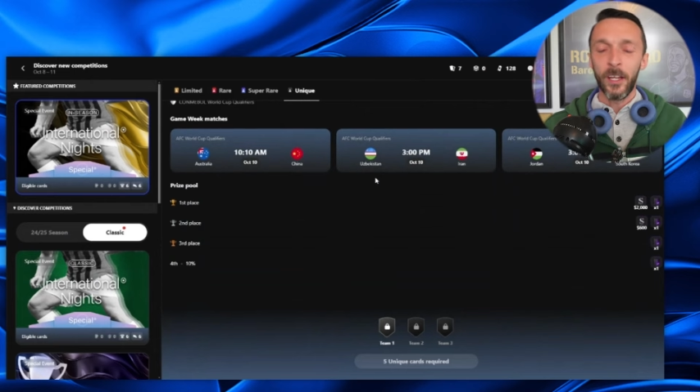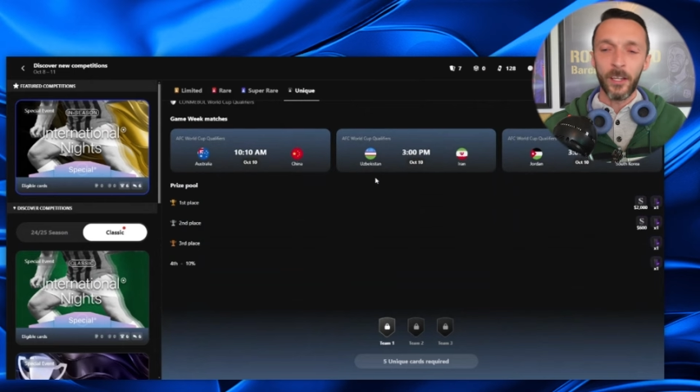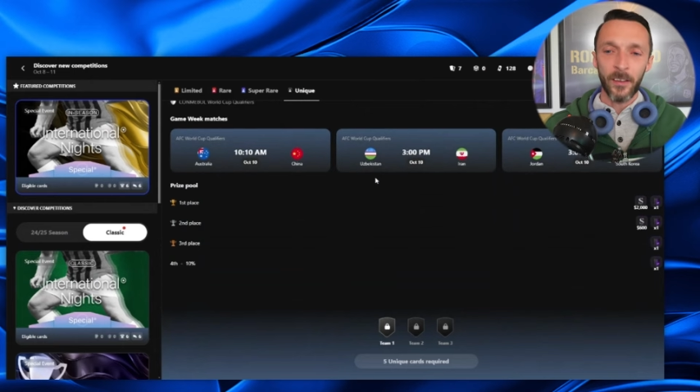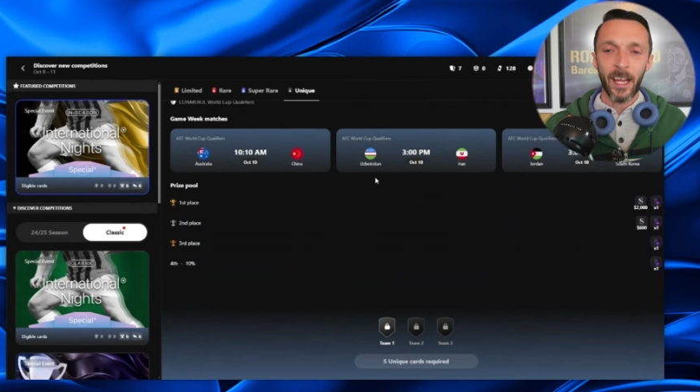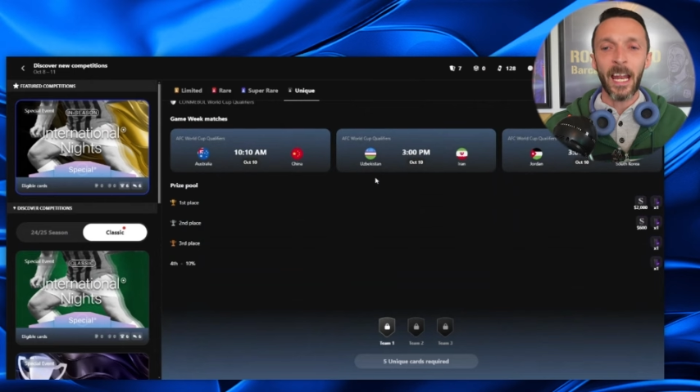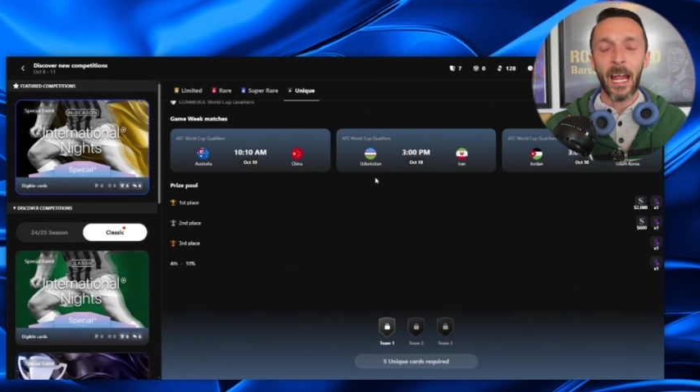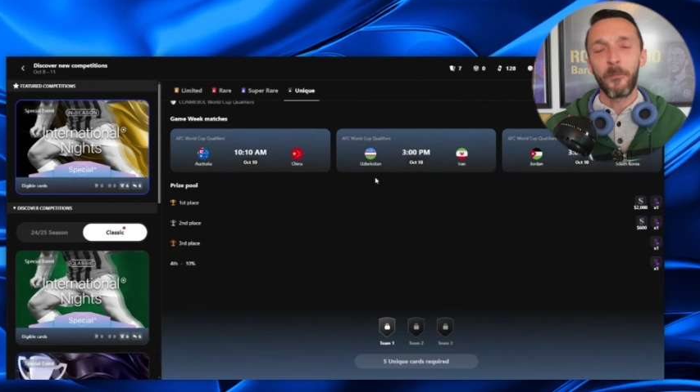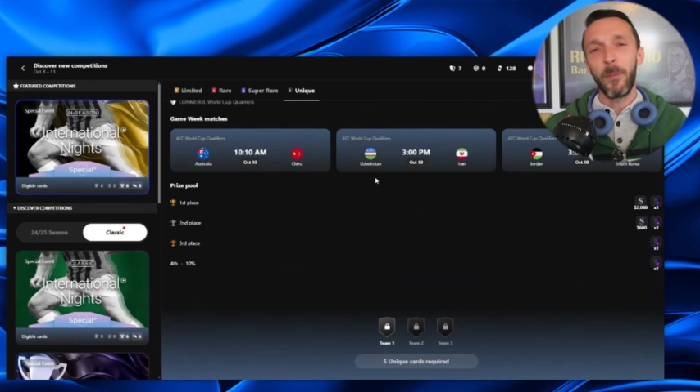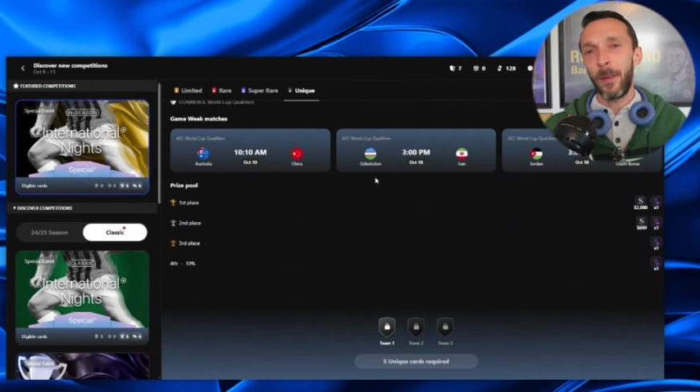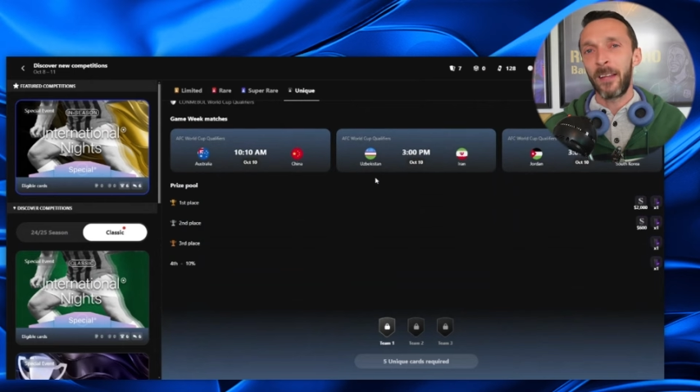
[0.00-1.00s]
you then
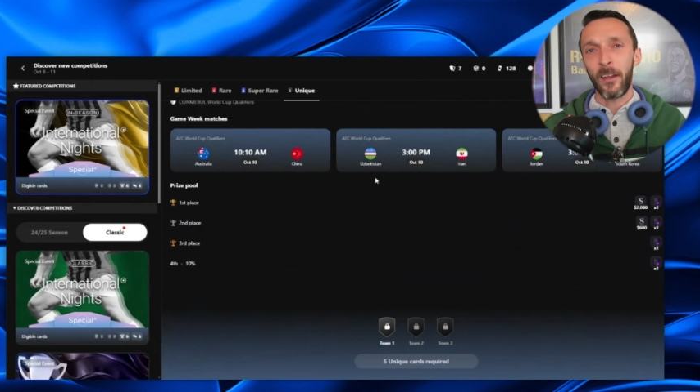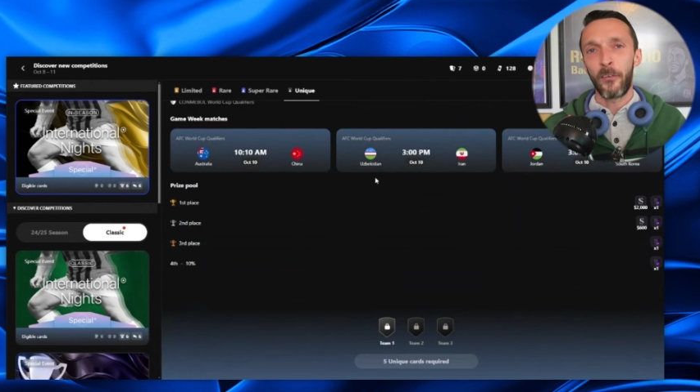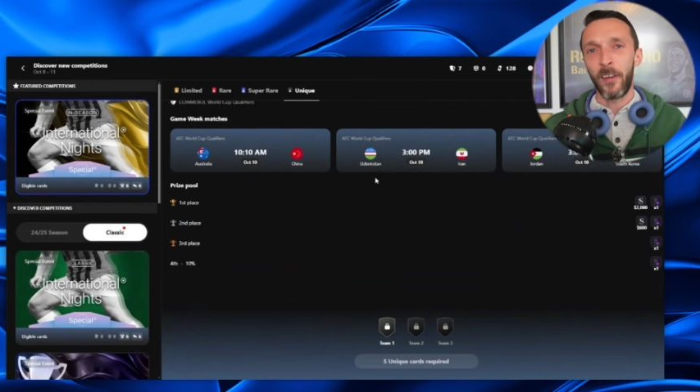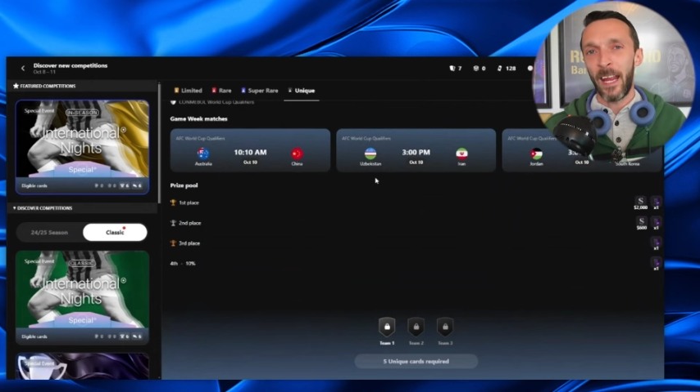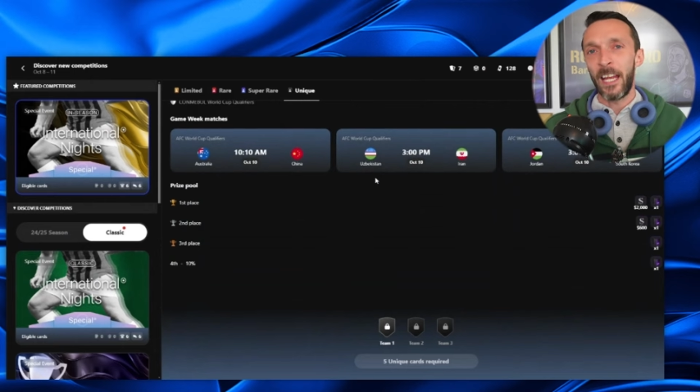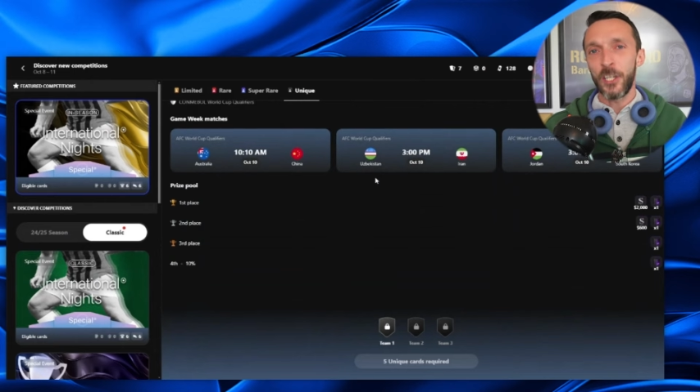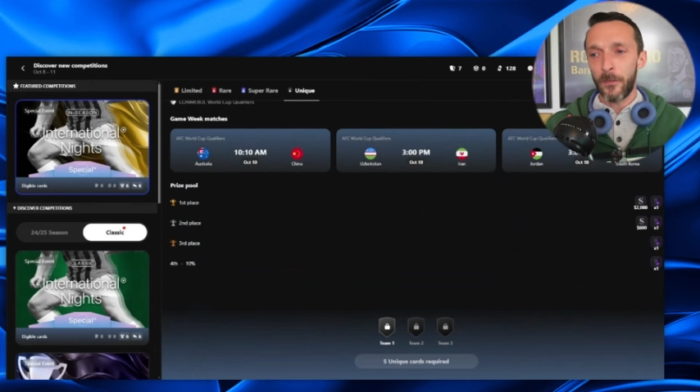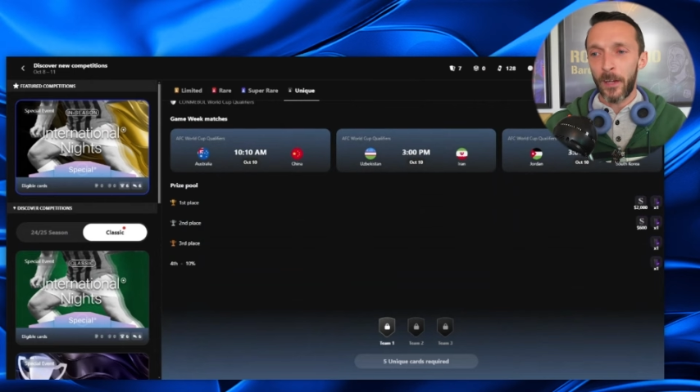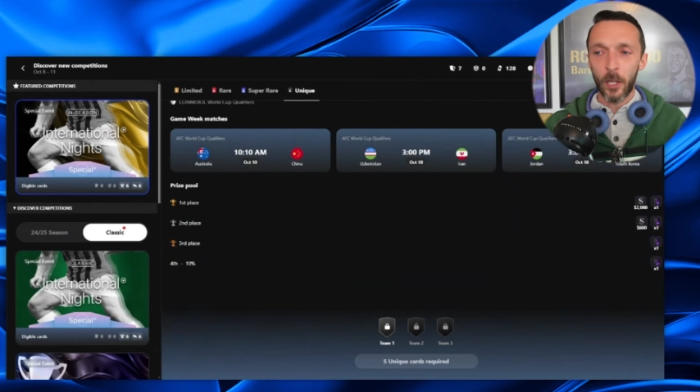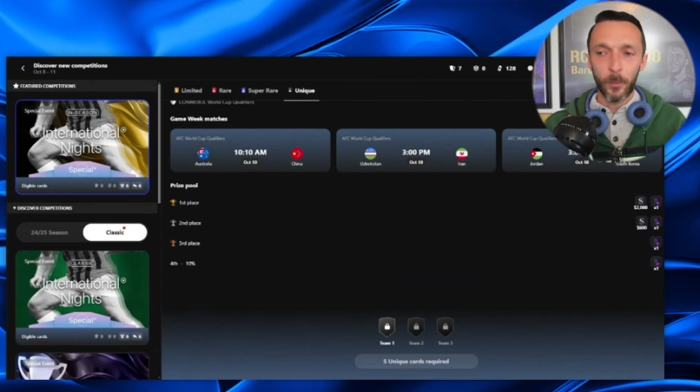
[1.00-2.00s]
have maybe a different edge
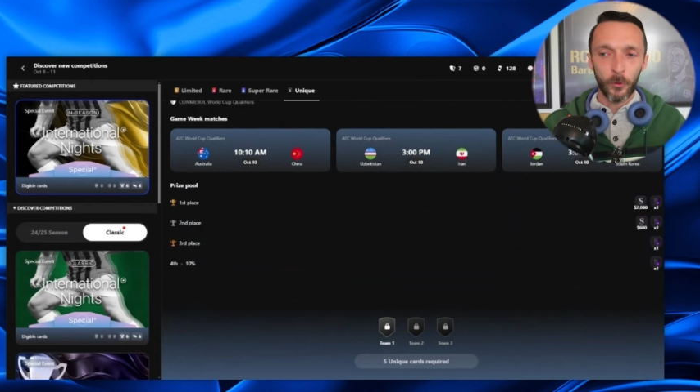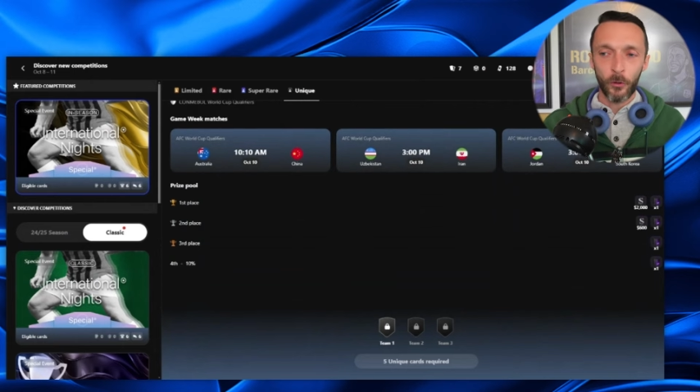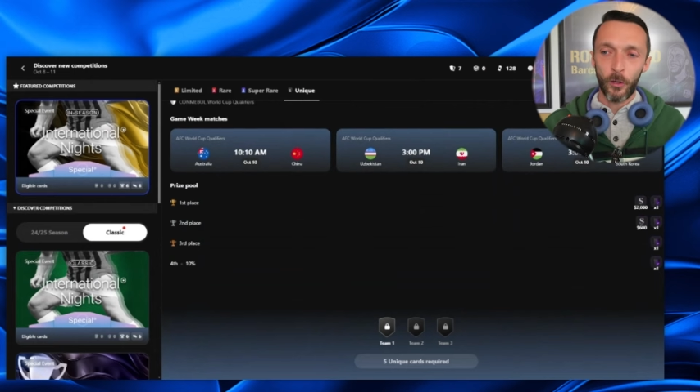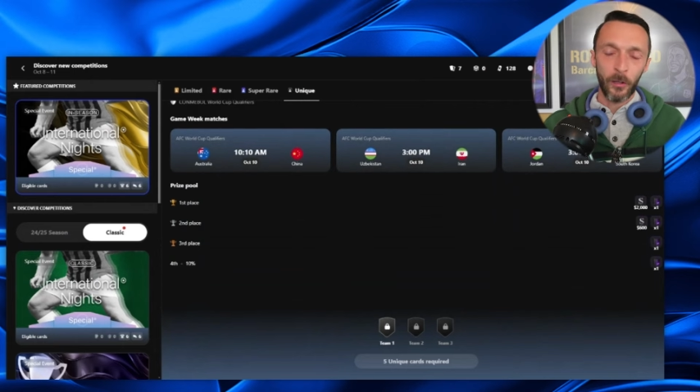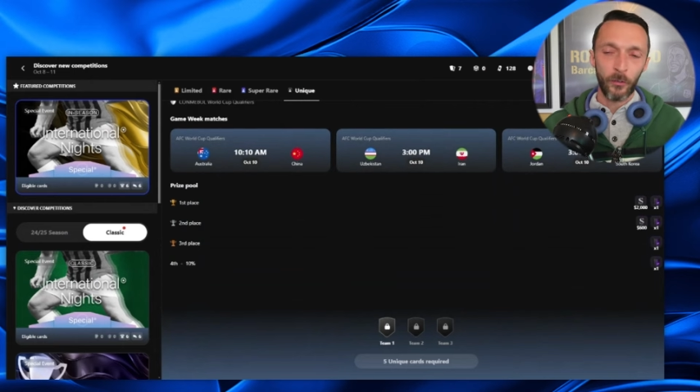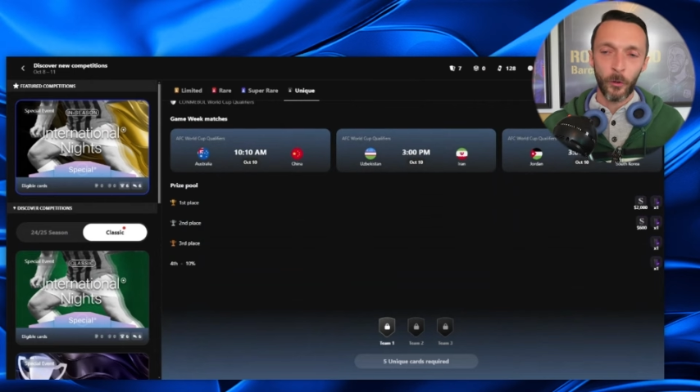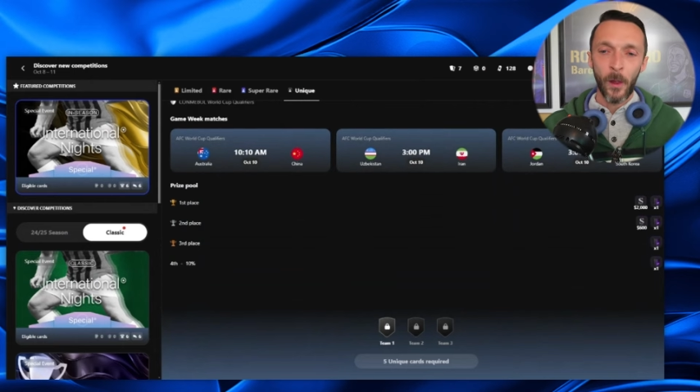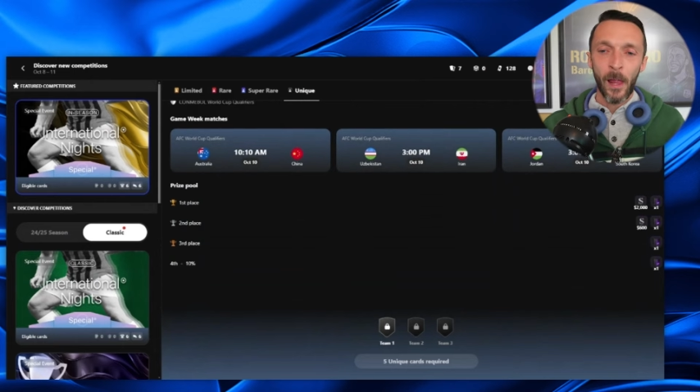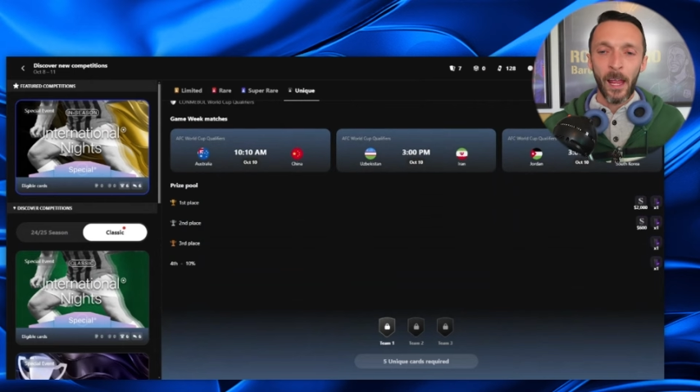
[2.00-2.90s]
available to you. So